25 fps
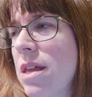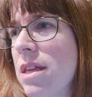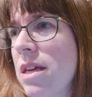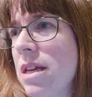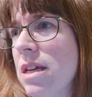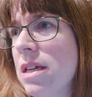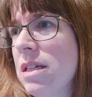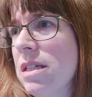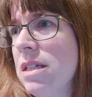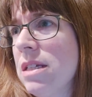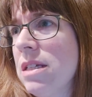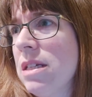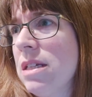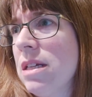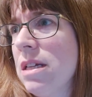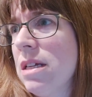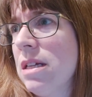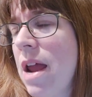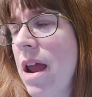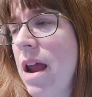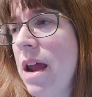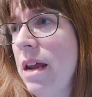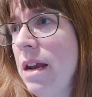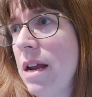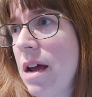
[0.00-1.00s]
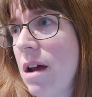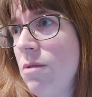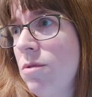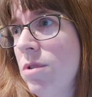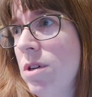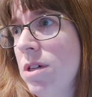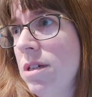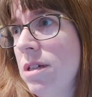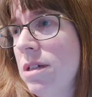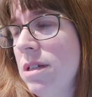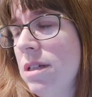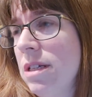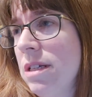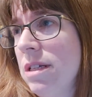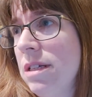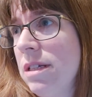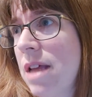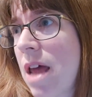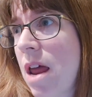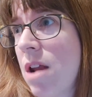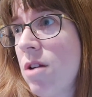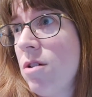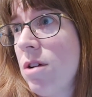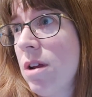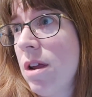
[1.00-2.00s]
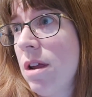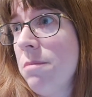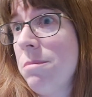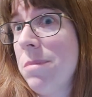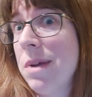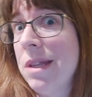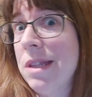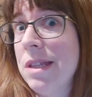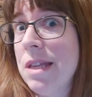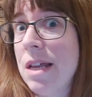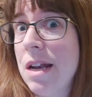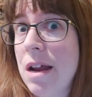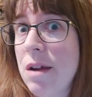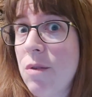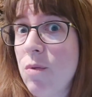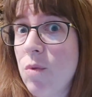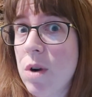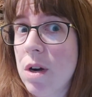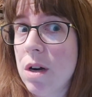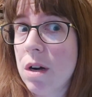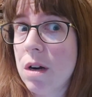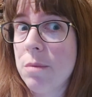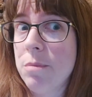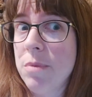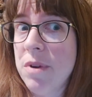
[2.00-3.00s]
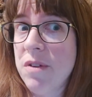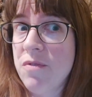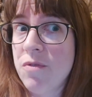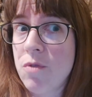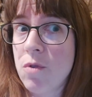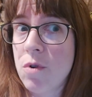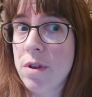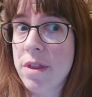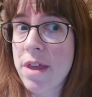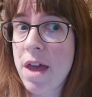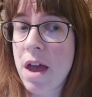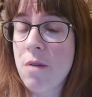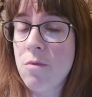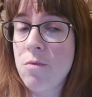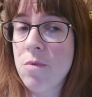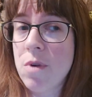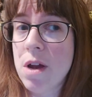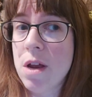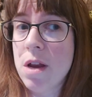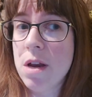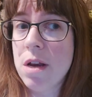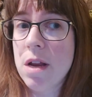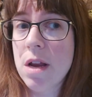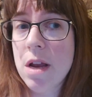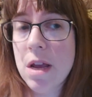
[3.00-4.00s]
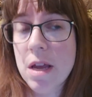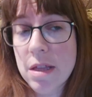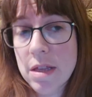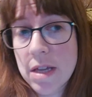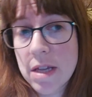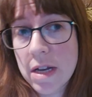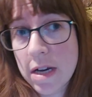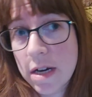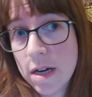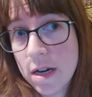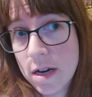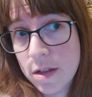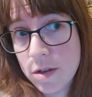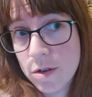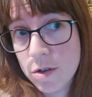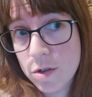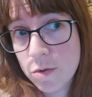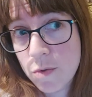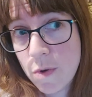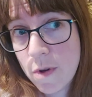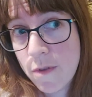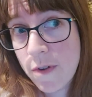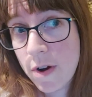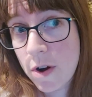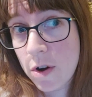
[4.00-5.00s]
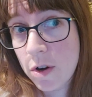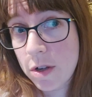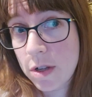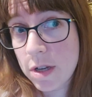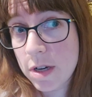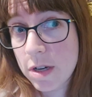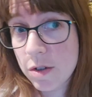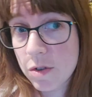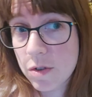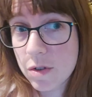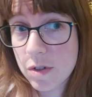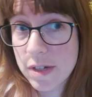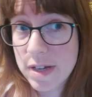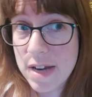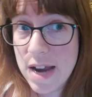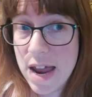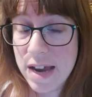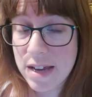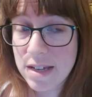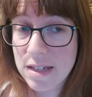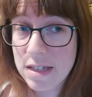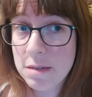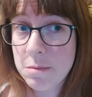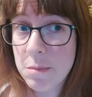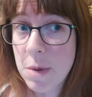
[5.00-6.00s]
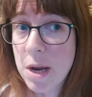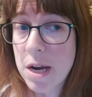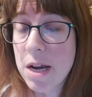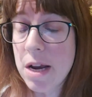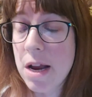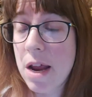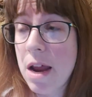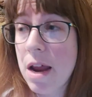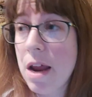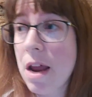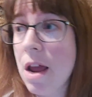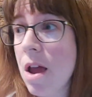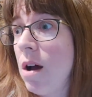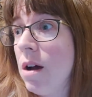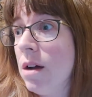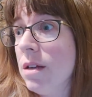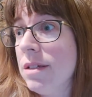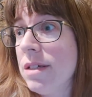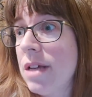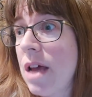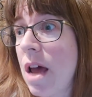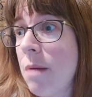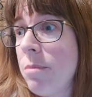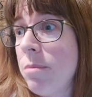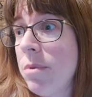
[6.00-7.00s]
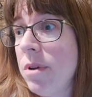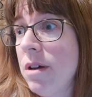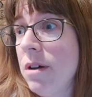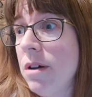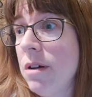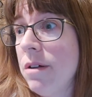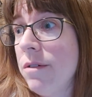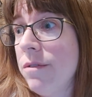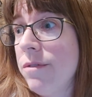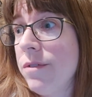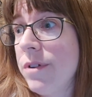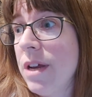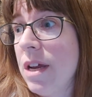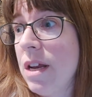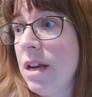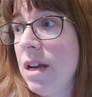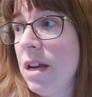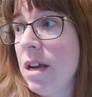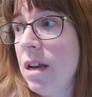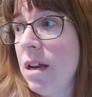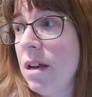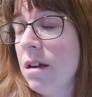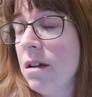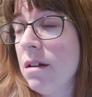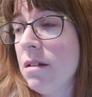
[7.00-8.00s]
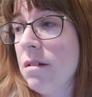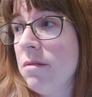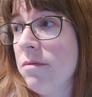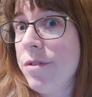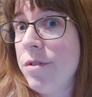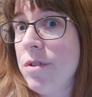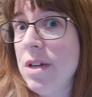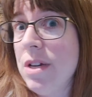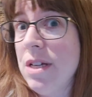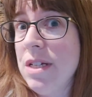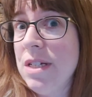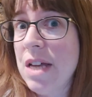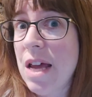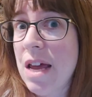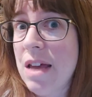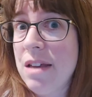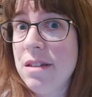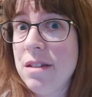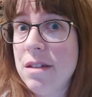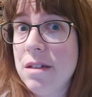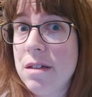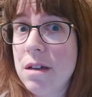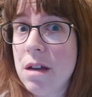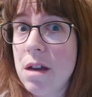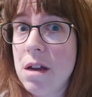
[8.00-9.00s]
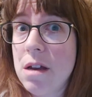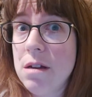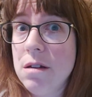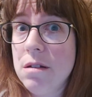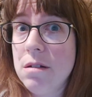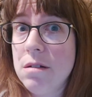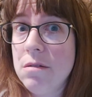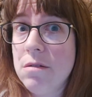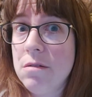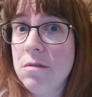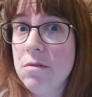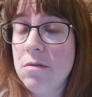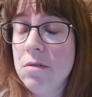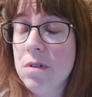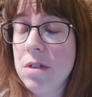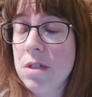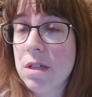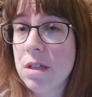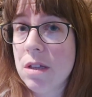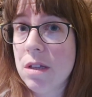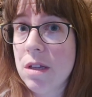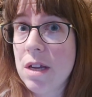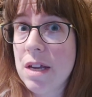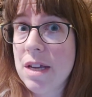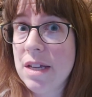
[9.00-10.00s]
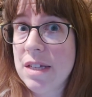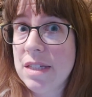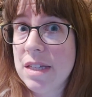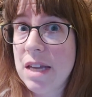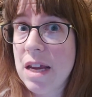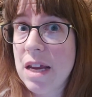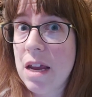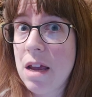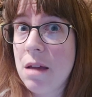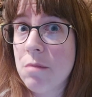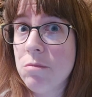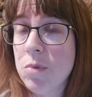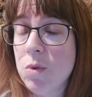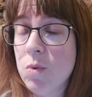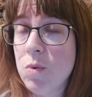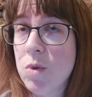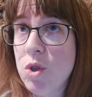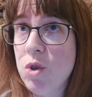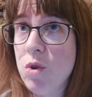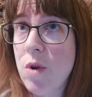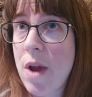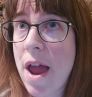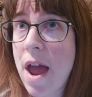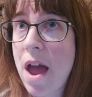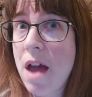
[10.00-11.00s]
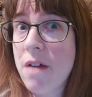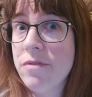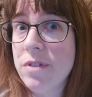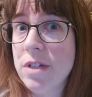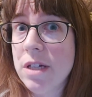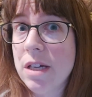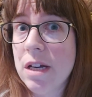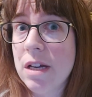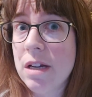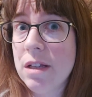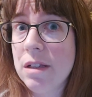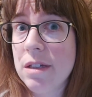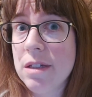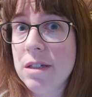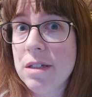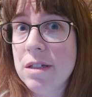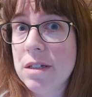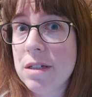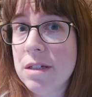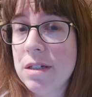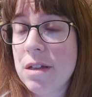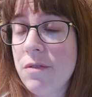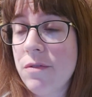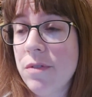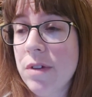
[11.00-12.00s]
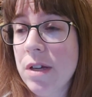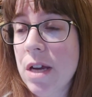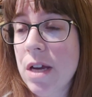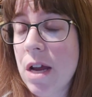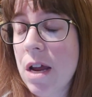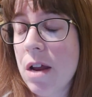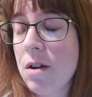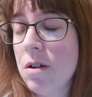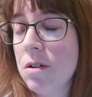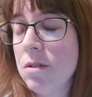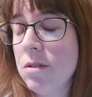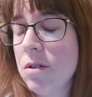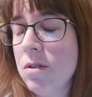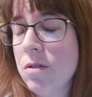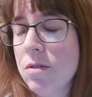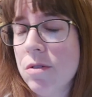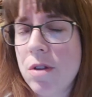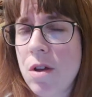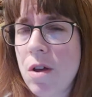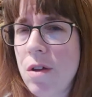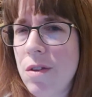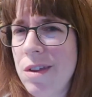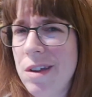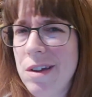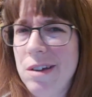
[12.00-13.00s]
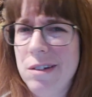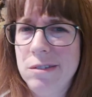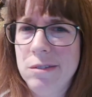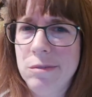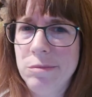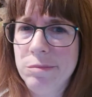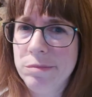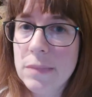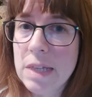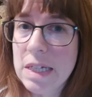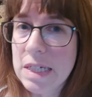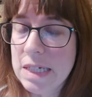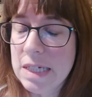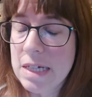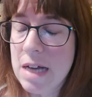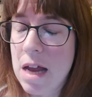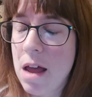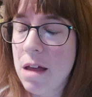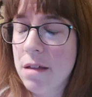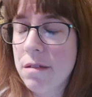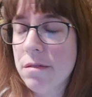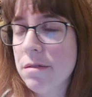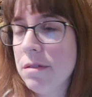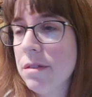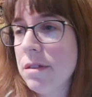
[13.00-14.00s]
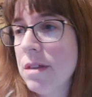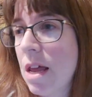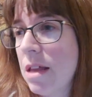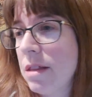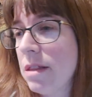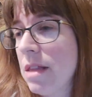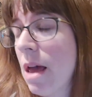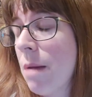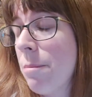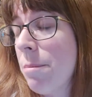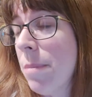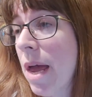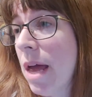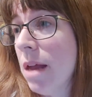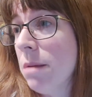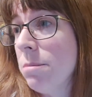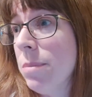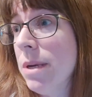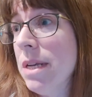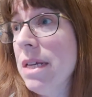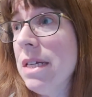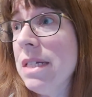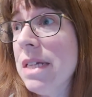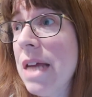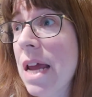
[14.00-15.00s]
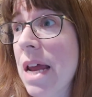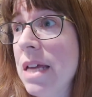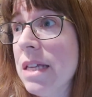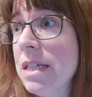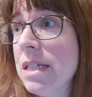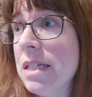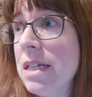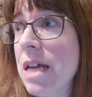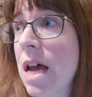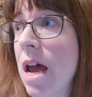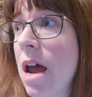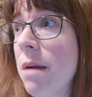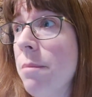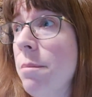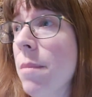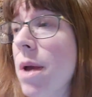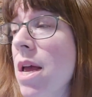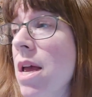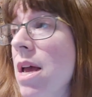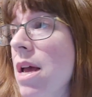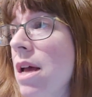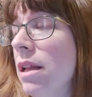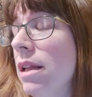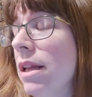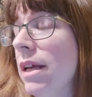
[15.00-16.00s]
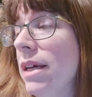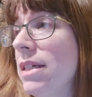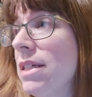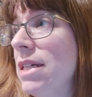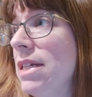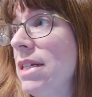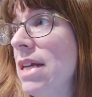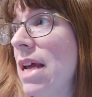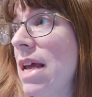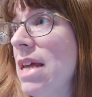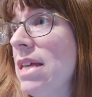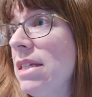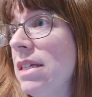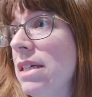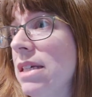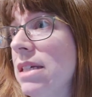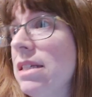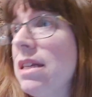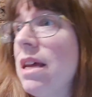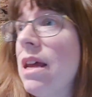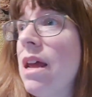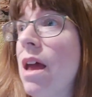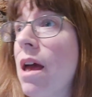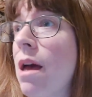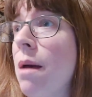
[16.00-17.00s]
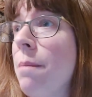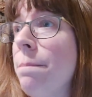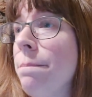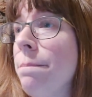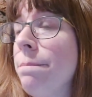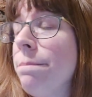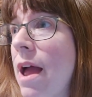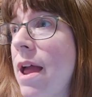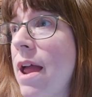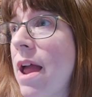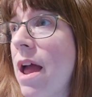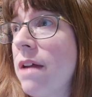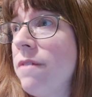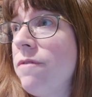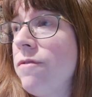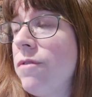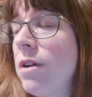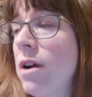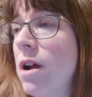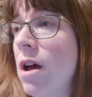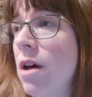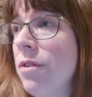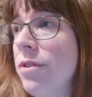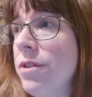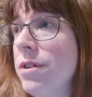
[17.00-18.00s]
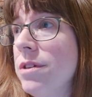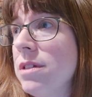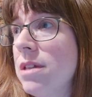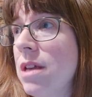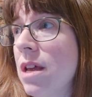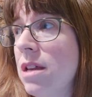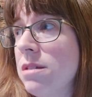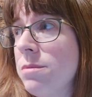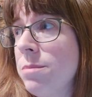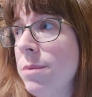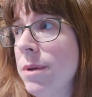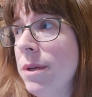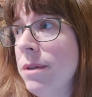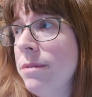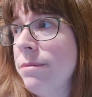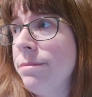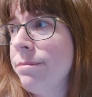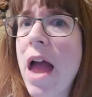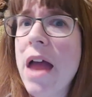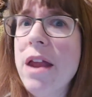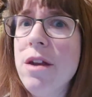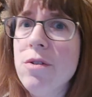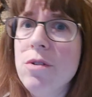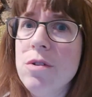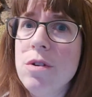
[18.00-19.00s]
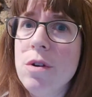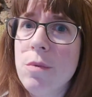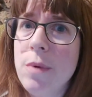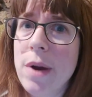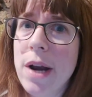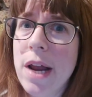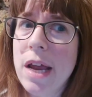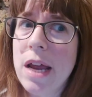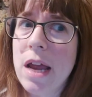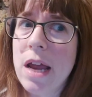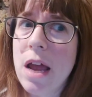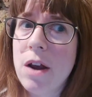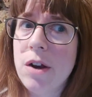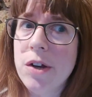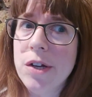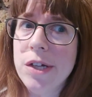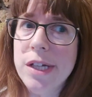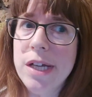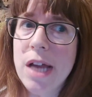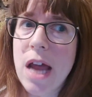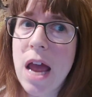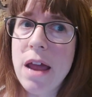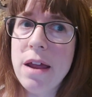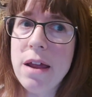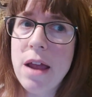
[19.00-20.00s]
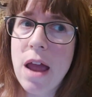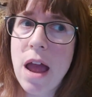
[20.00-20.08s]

I think it's 8 hours this Saturday, but then I work before that one, and then another 12-hour clinical next Monday, on top of getting 3 tests done recently, exams, which you have to get at least a 78 on those, although that's not that bad, but it takes time. Like today's exam I had for health assessment, I don't know what I got on it.